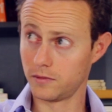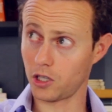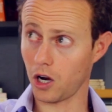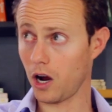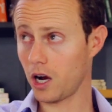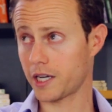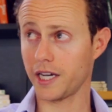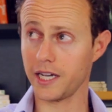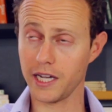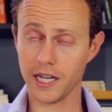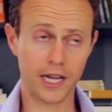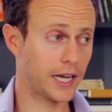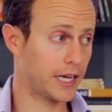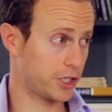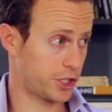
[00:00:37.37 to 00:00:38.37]

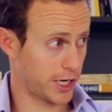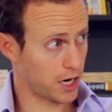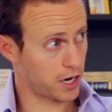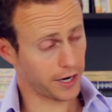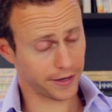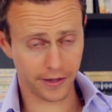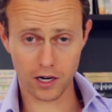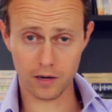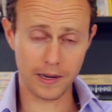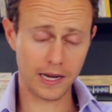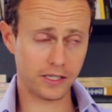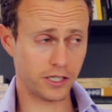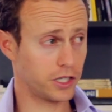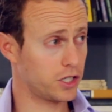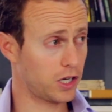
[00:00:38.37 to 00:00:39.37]
talking and sharing their
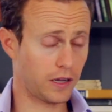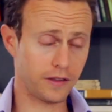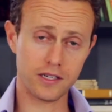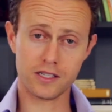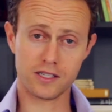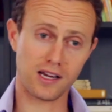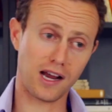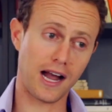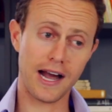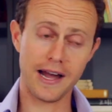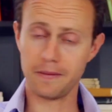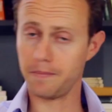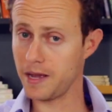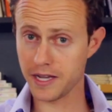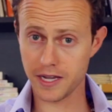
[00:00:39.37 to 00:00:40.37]
message on this
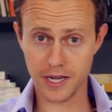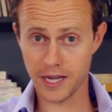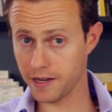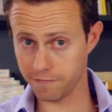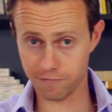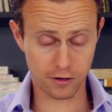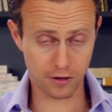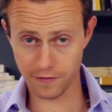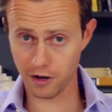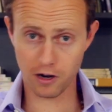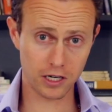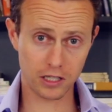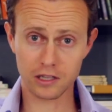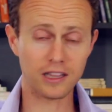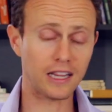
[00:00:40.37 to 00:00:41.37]
side, making it for a
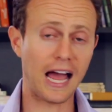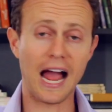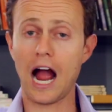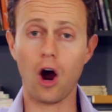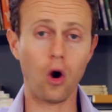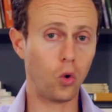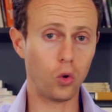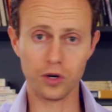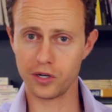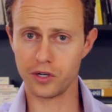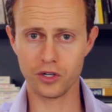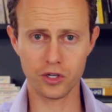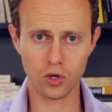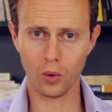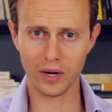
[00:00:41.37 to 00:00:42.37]
very loud,
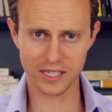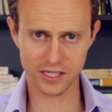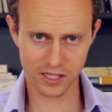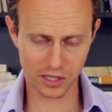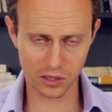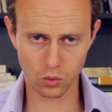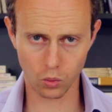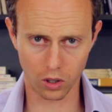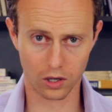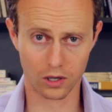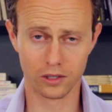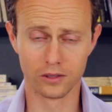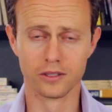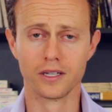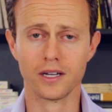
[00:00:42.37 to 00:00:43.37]
noisy
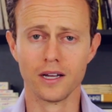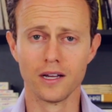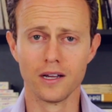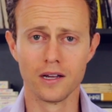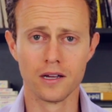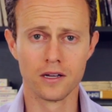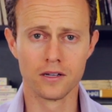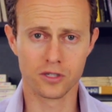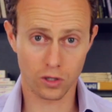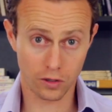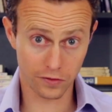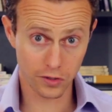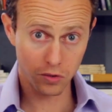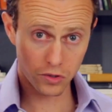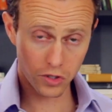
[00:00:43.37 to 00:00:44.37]
world. So
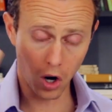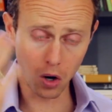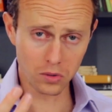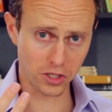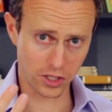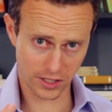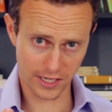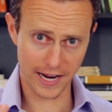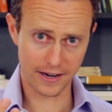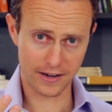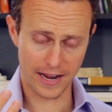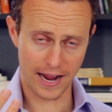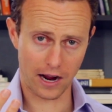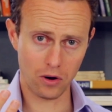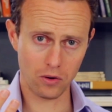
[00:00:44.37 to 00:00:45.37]
if you don't
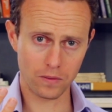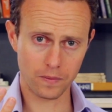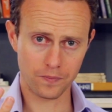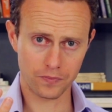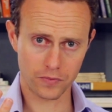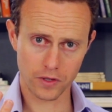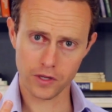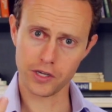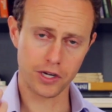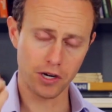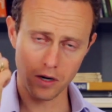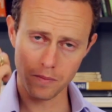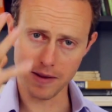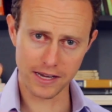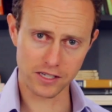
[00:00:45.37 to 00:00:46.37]
stand out,
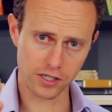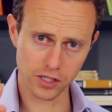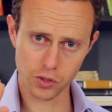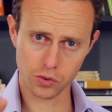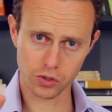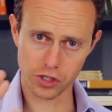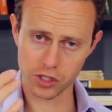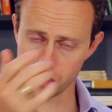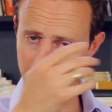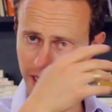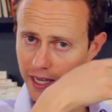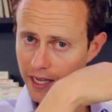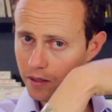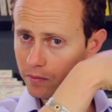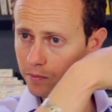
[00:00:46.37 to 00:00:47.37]
your message will
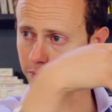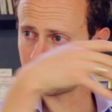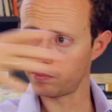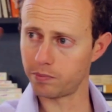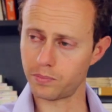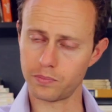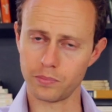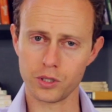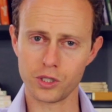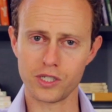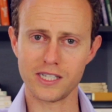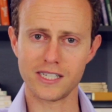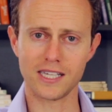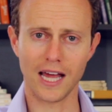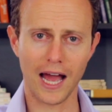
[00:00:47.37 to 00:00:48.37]
just get
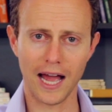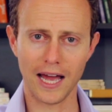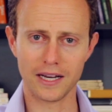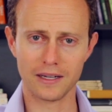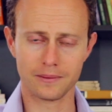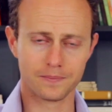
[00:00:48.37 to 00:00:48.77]
pushed aside.